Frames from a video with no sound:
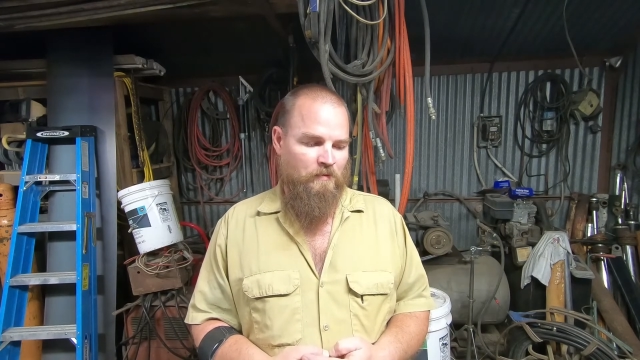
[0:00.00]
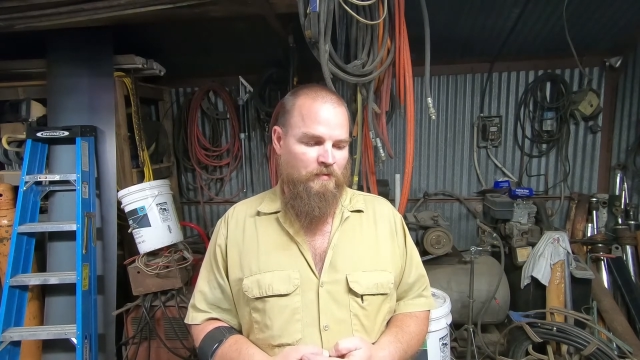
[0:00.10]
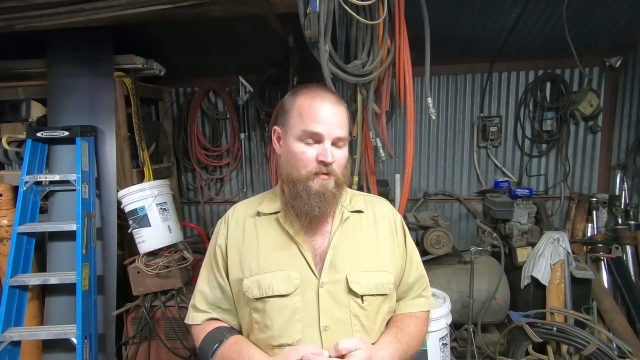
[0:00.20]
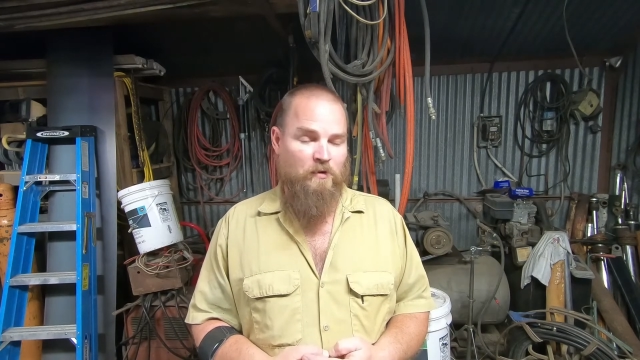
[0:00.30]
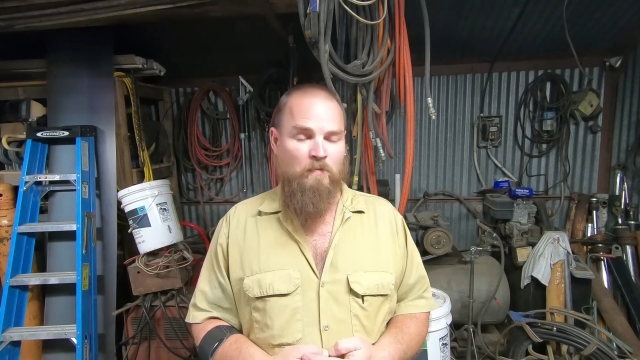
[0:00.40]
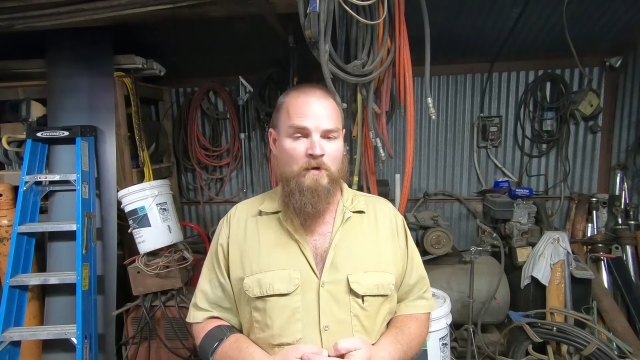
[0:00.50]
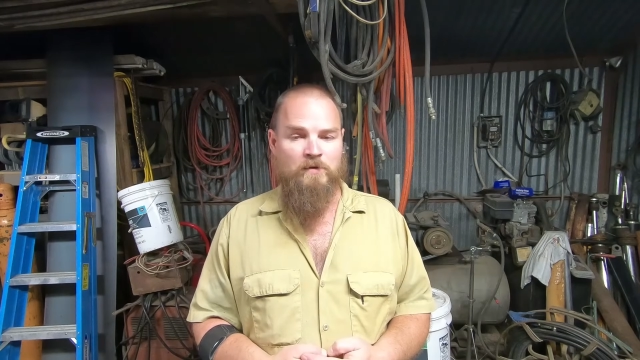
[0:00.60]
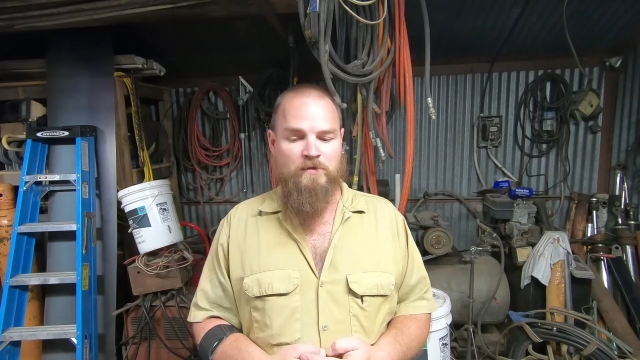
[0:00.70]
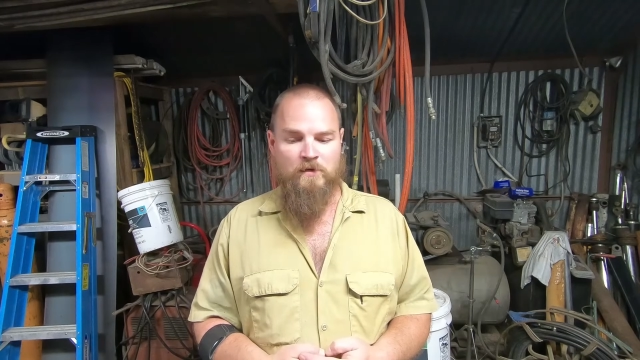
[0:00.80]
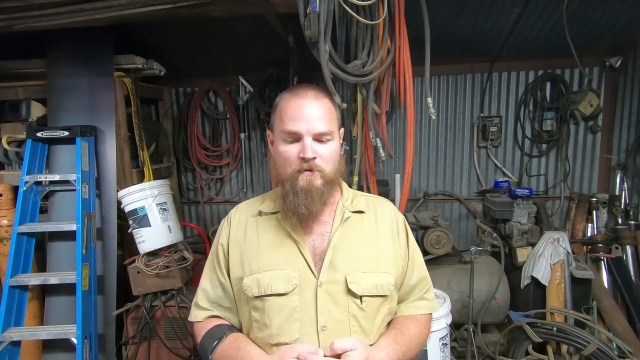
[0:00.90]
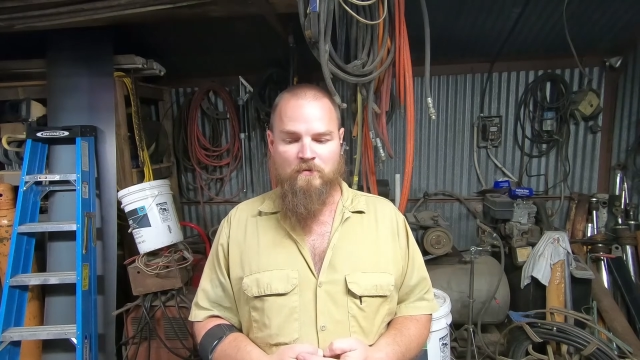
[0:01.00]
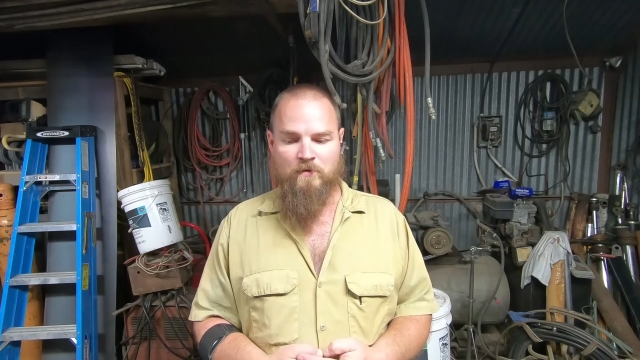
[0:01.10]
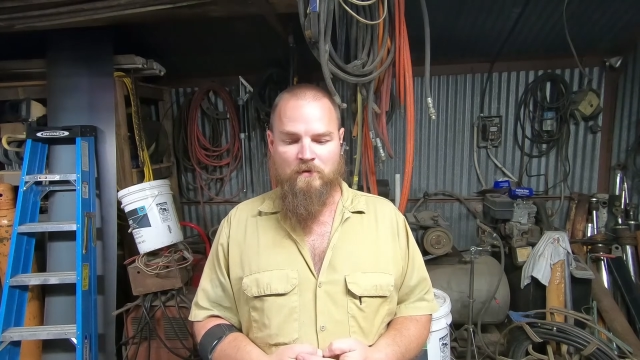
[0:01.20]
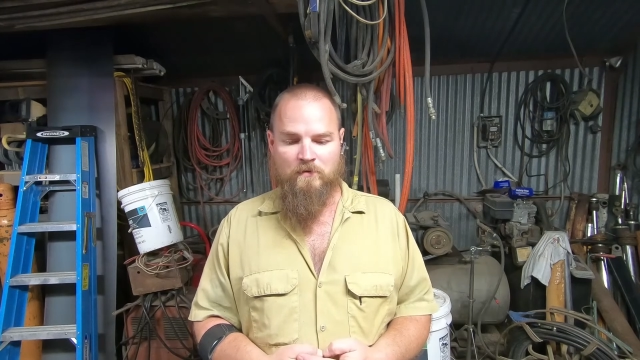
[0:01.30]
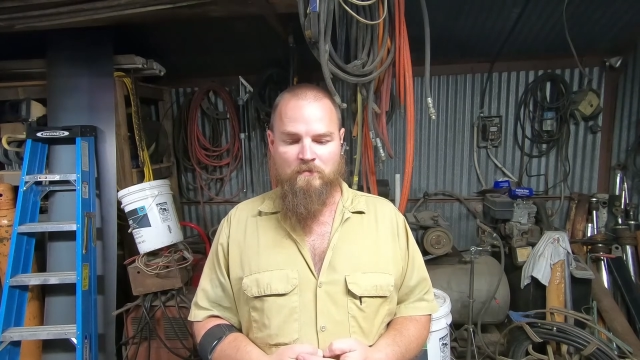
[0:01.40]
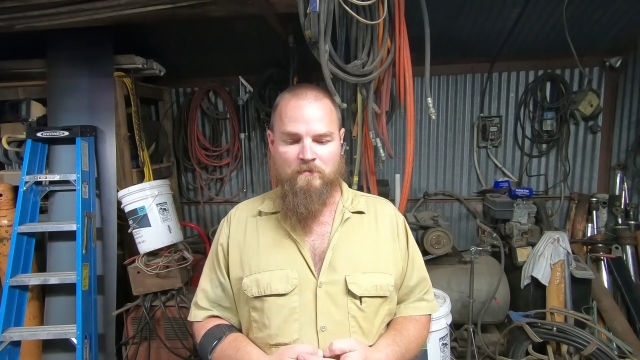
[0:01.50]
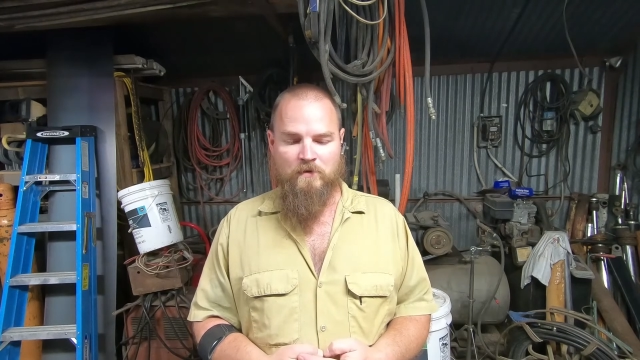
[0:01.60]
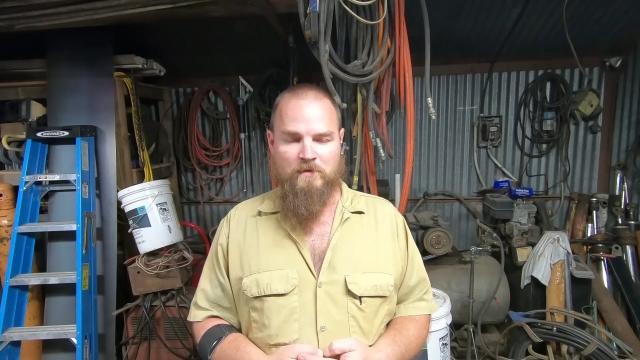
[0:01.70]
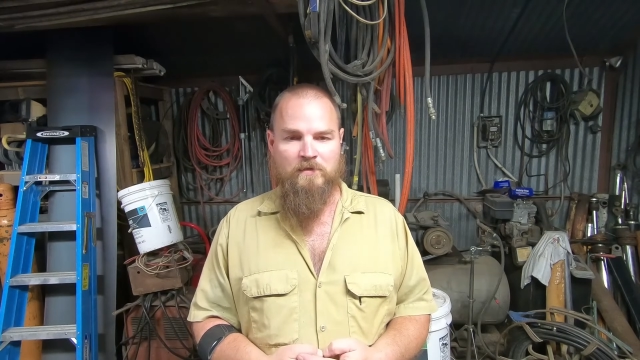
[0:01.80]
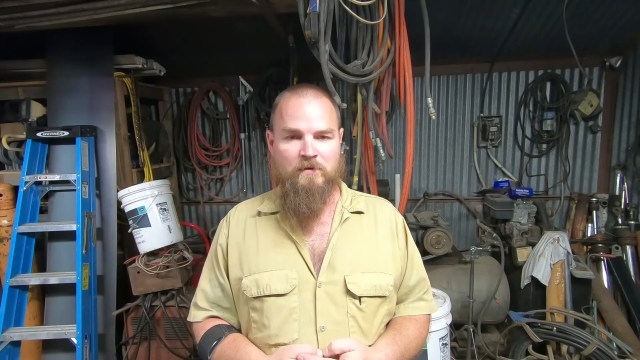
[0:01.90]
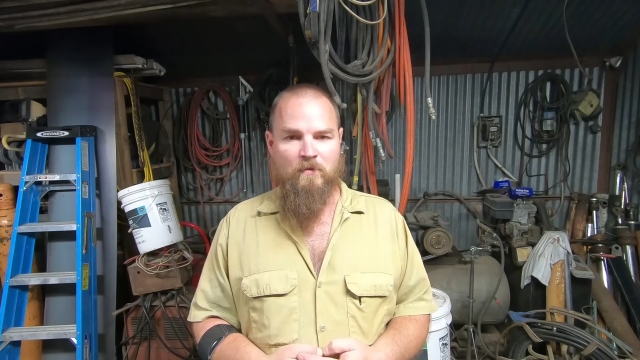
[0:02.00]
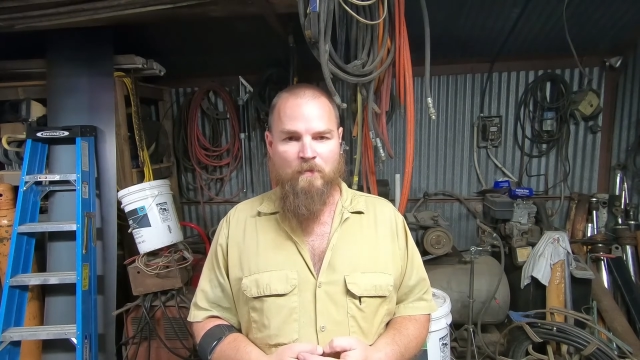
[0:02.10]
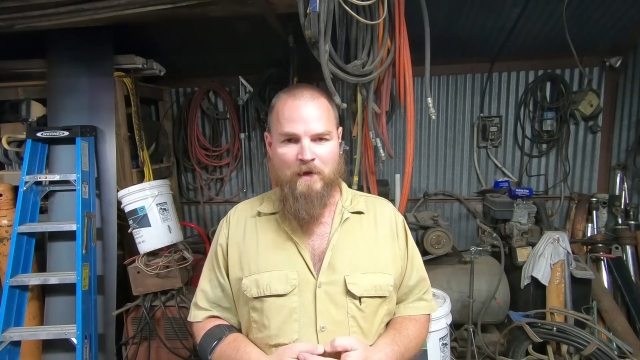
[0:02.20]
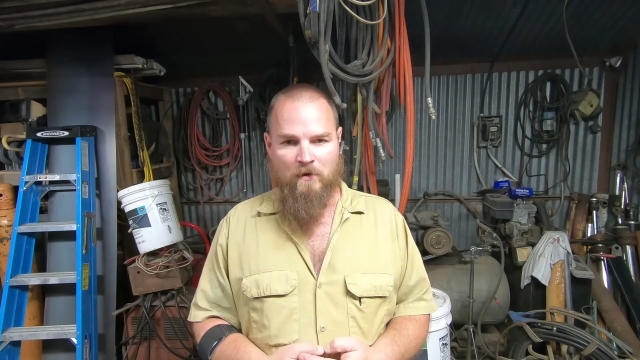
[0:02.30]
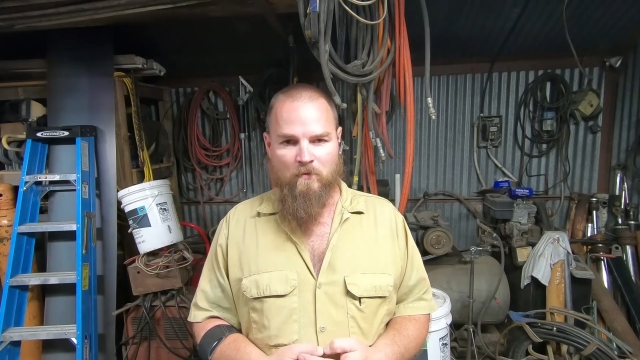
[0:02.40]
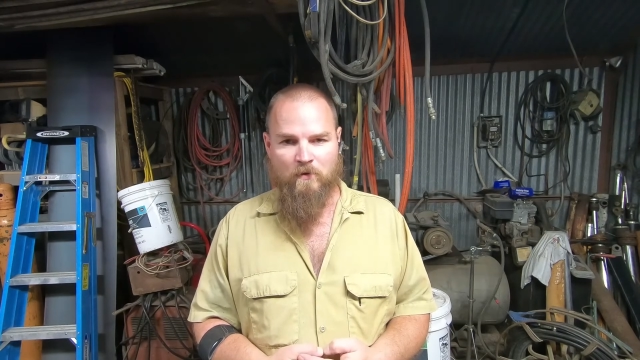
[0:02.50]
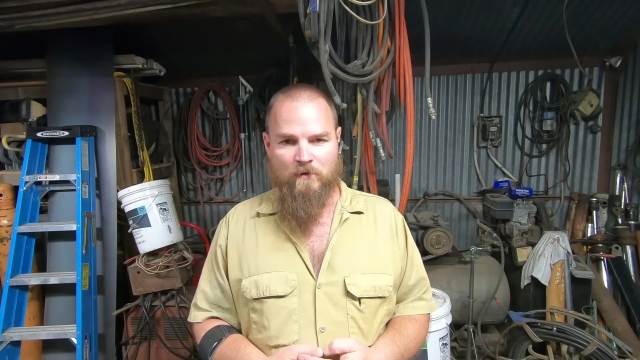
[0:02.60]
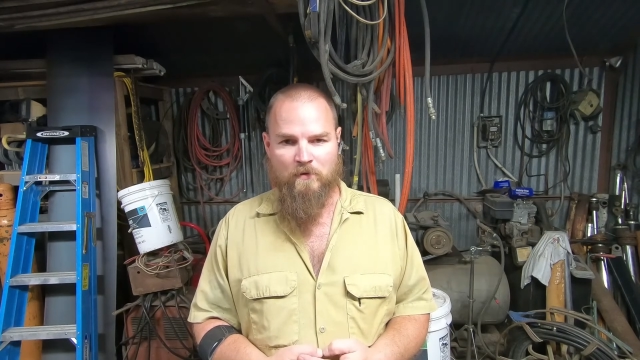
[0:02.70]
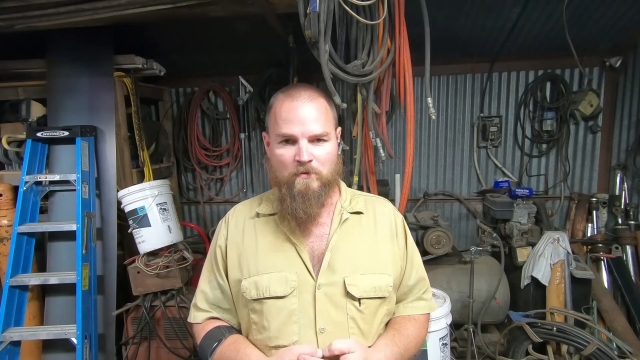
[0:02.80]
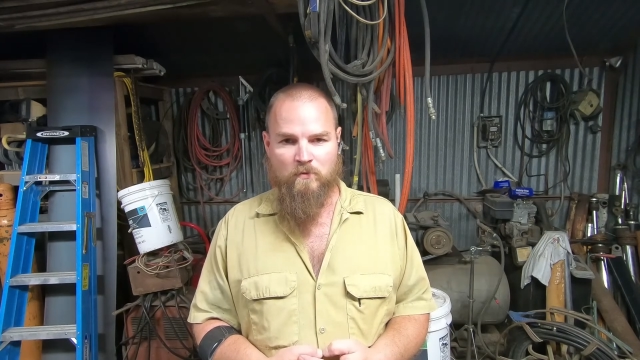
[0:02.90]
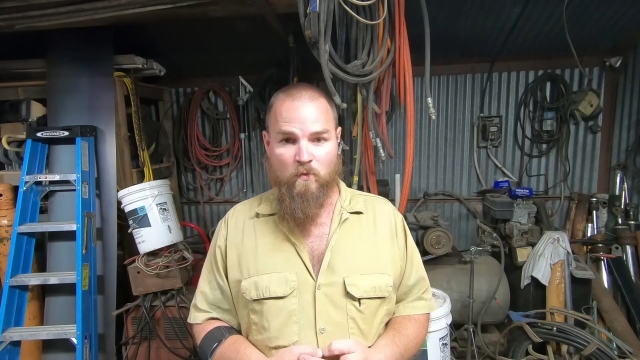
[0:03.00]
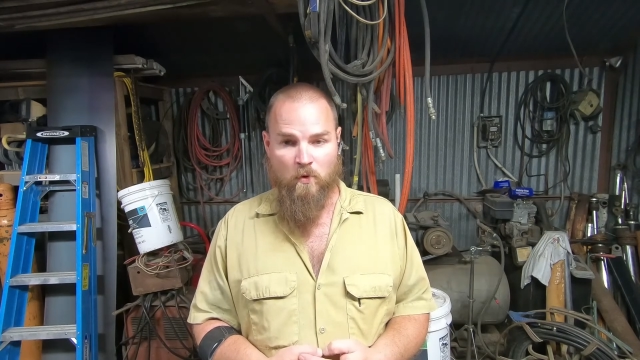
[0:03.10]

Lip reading: So much so that I still battle with those